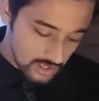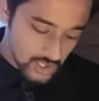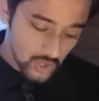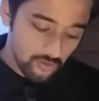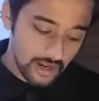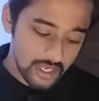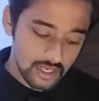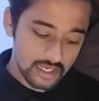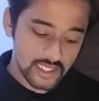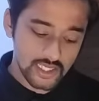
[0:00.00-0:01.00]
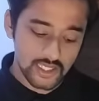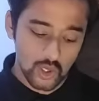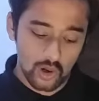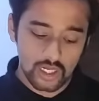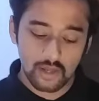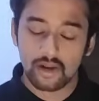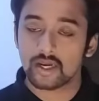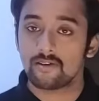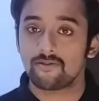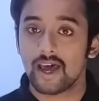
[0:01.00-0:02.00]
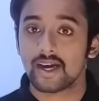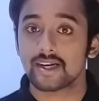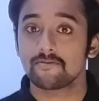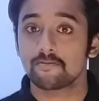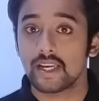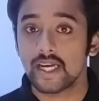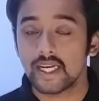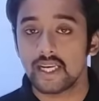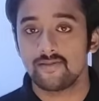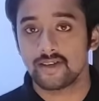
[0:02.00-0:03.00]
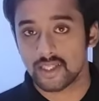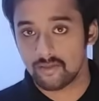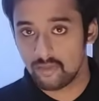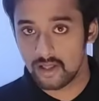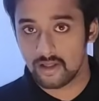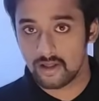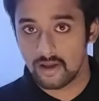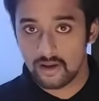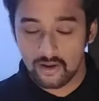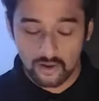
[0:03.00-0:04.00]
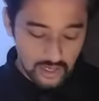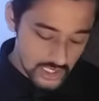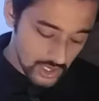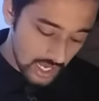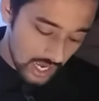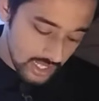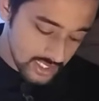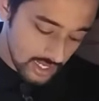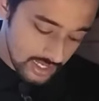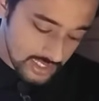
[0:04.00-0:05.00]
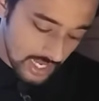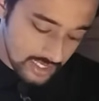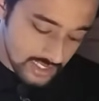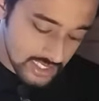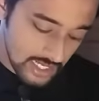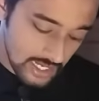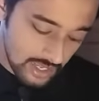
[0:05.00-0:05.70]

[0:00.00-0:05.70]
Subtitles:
So when is this altimeter flag completely visible? Okay, so the answer is at sea